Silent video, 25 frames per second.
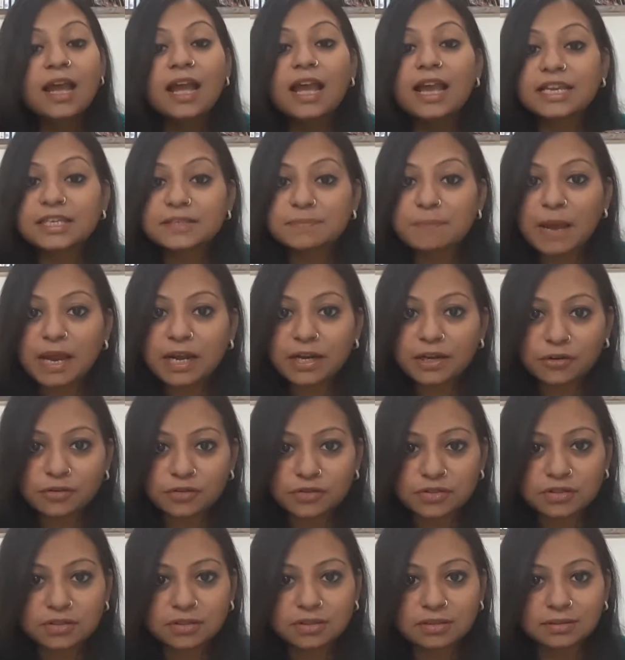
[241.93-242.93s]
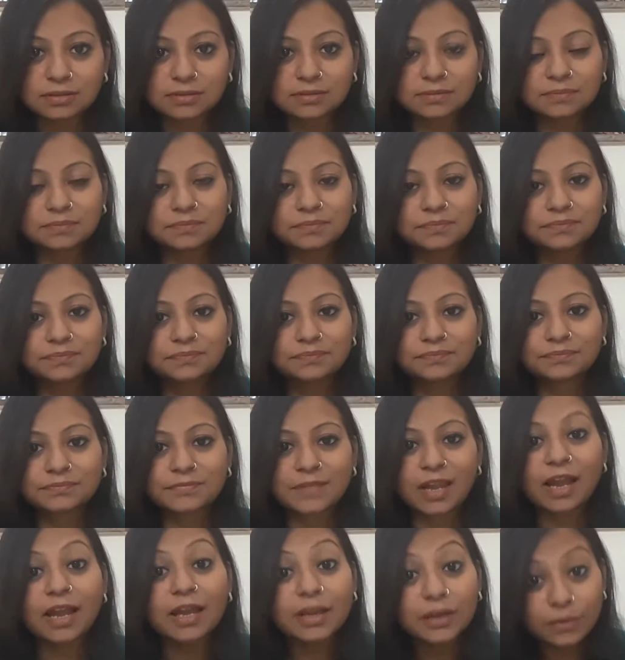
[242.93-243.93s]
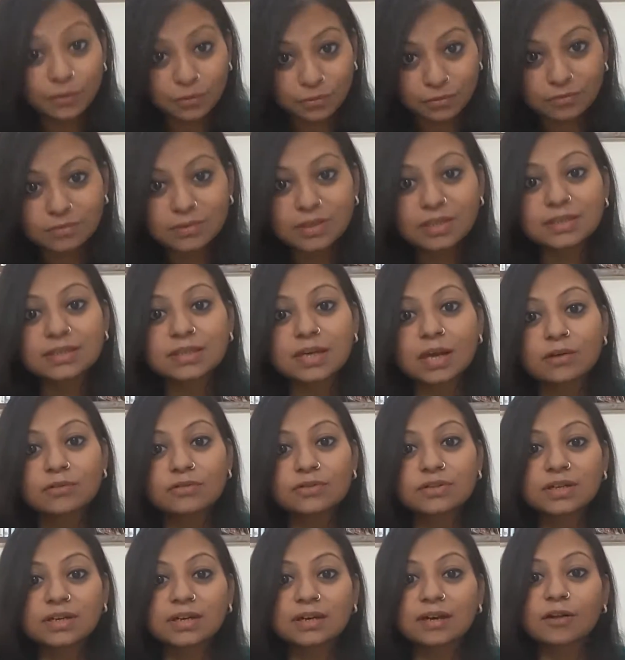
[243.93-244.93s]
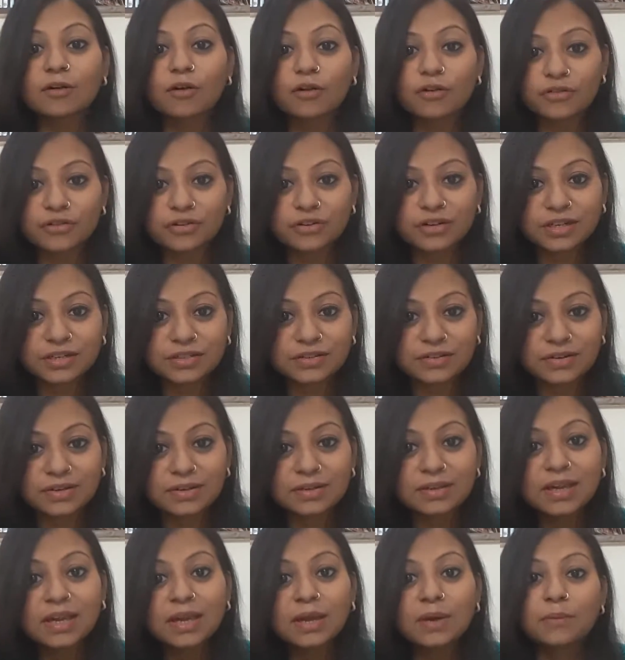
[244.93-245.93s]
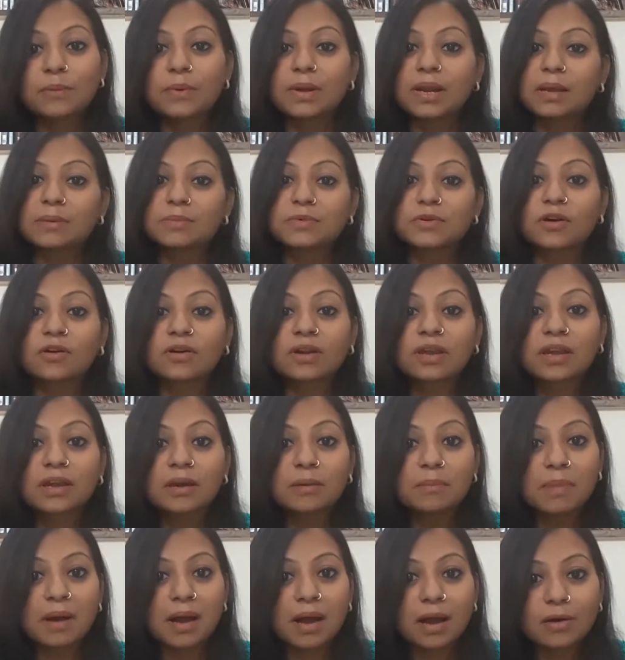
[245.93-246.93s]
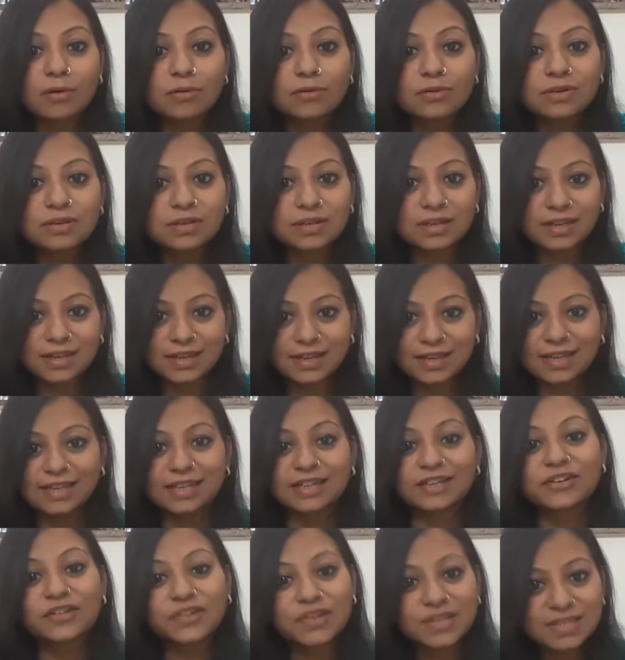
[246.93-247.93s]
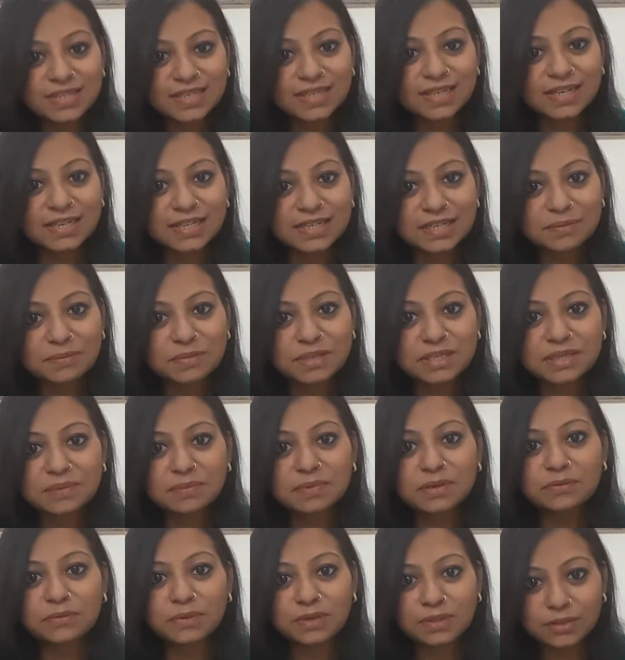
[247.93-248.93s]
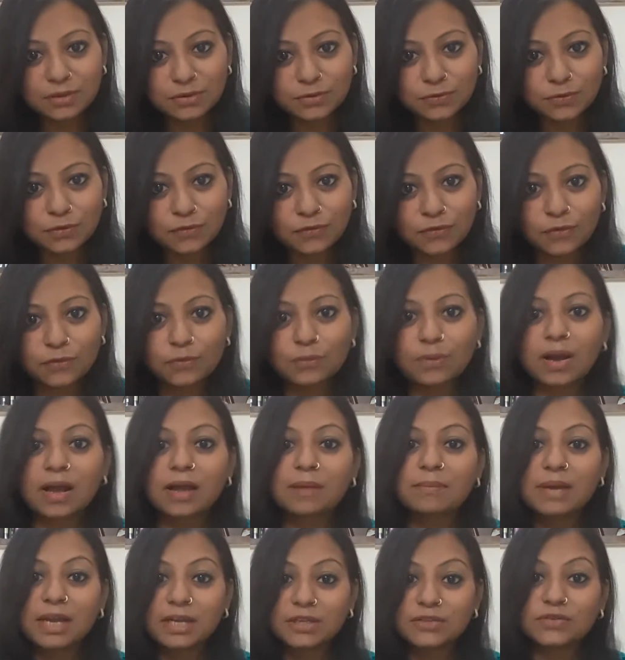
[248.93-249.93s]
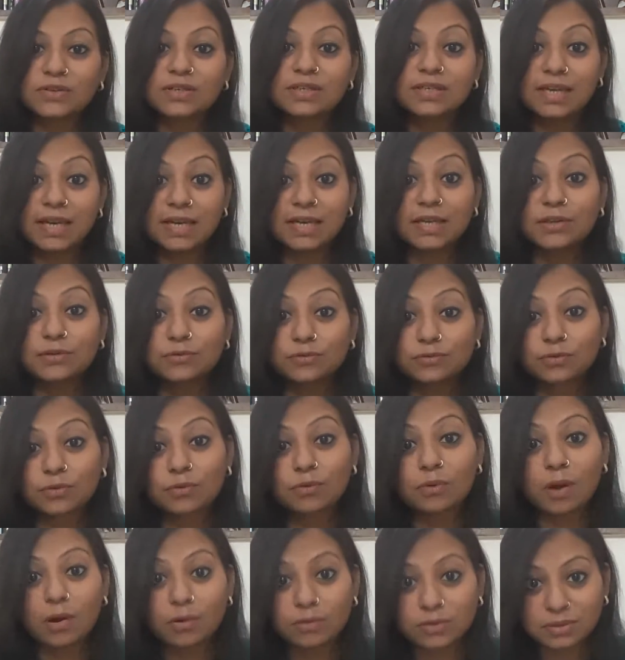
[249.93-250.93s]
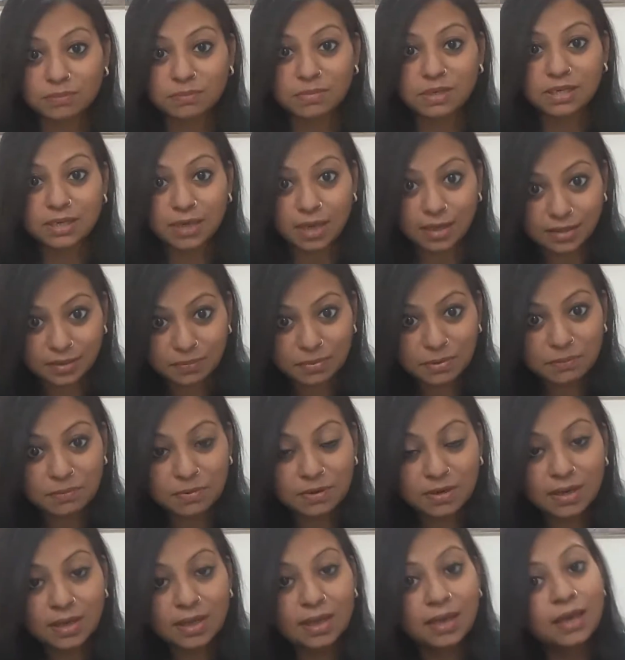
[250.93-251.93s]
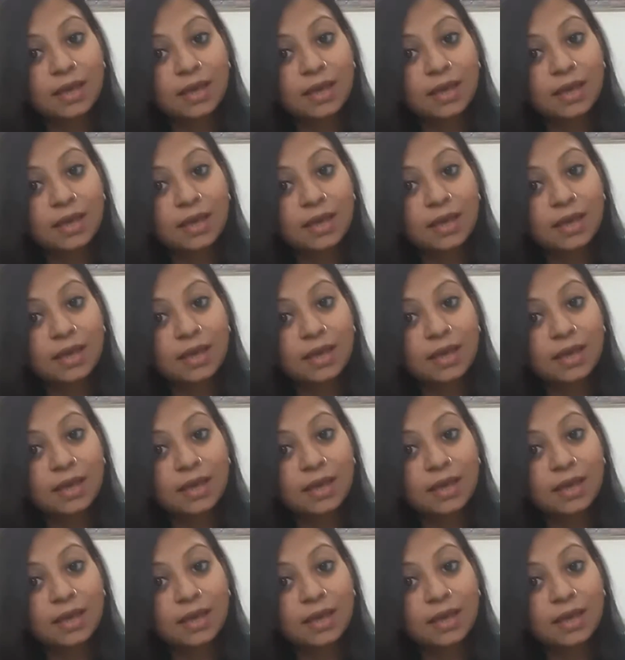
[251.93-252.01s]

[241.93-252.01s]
expand your circle. I know it sounds a little contradictory when I'm talking about increasing intimacy between the two of you. I'm actually telling you to go out and meet other people,